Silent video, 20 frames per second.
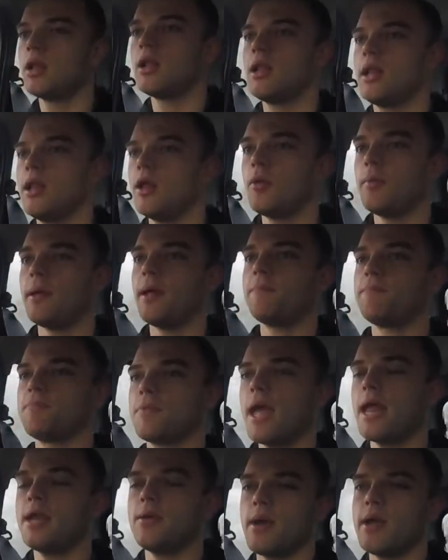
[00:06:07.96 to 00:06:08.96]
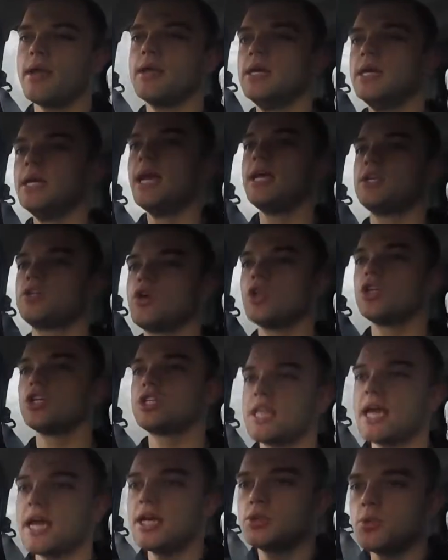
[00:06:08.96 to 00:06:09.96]
a little bit. Anyway, it's got the
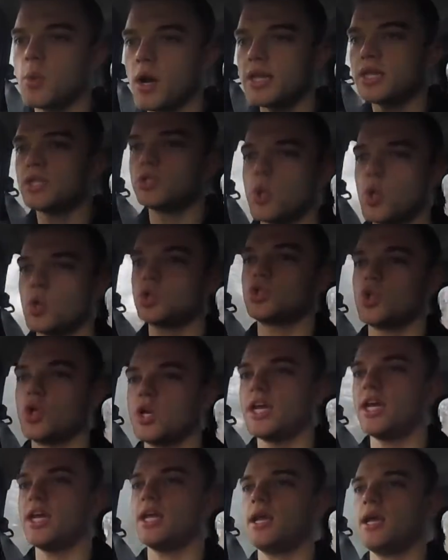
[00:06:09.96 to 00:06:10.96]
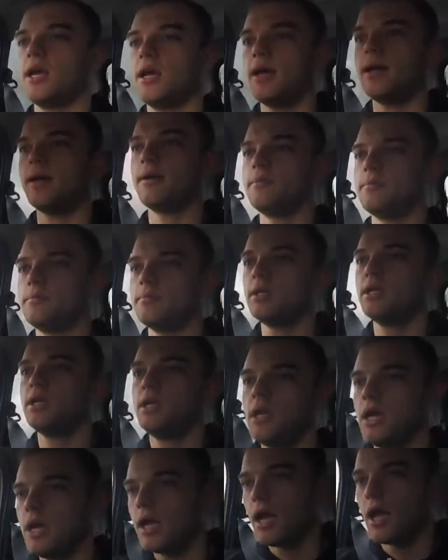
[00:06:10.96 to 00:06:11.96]
stage 1 exhaust on it.
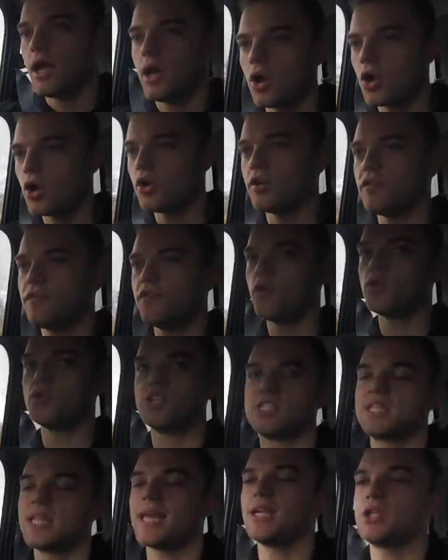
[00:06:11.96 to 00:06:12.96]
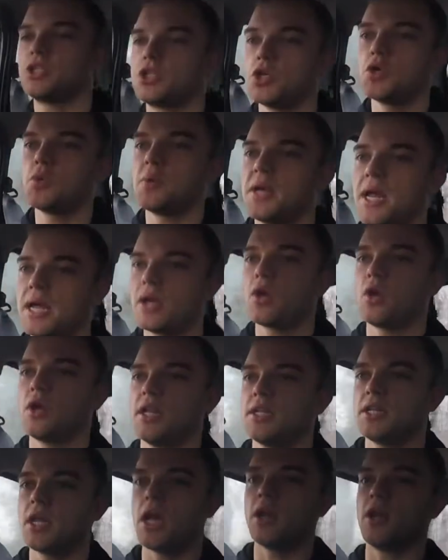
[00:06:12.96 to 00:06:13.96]
I couldn't afford the stage 2 when I got
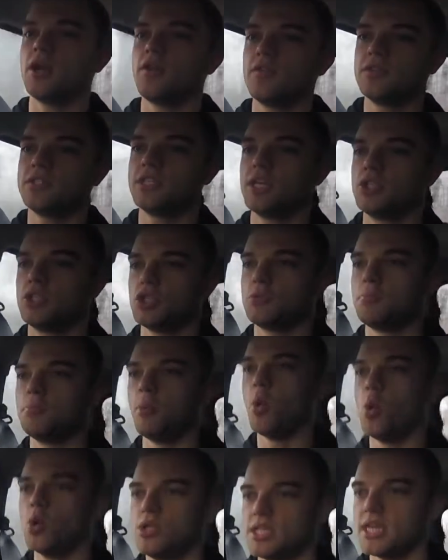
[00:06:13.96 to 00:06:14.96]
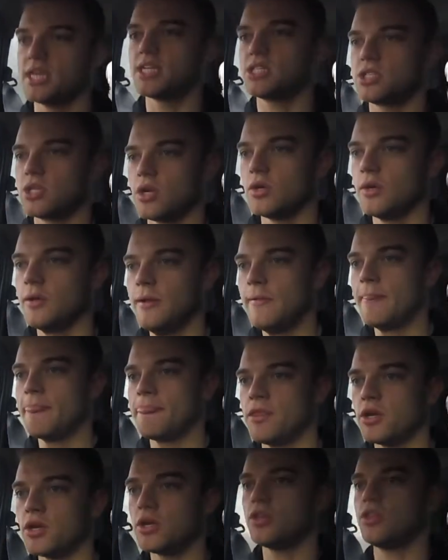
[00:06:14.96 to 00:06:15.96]
it done. I'd obviously just bought it, so
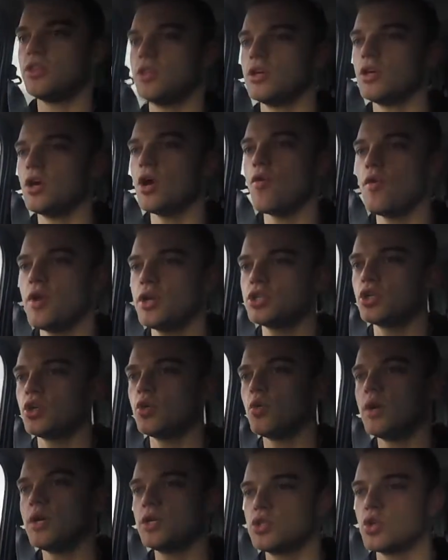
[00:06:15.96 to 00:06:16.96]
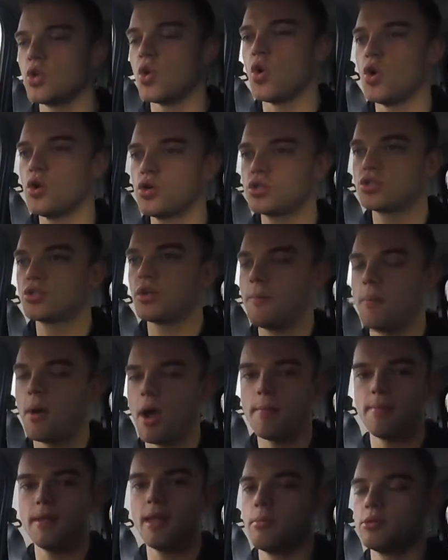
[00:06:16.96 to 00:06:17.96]
the original exhaust, I
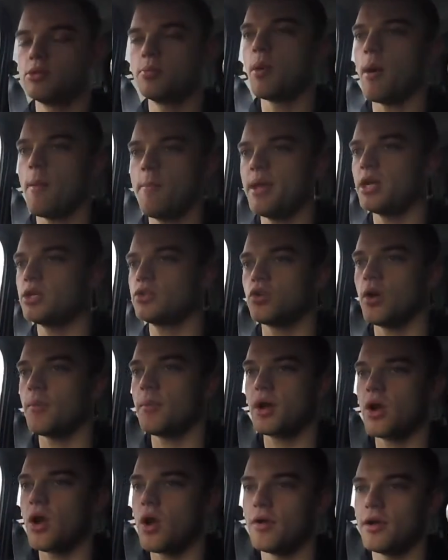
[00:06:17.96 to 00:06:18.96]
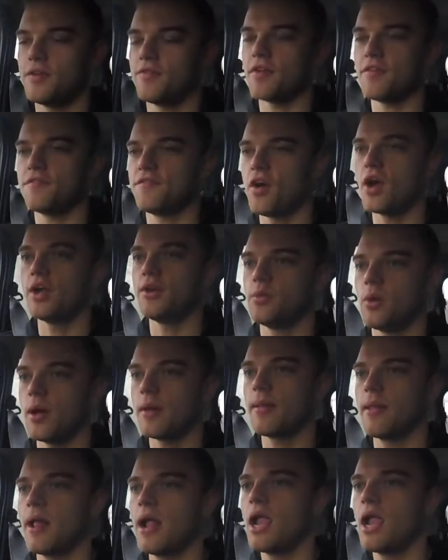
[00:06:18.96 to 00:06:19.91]
might be able to put a picture up, I can't if I find one,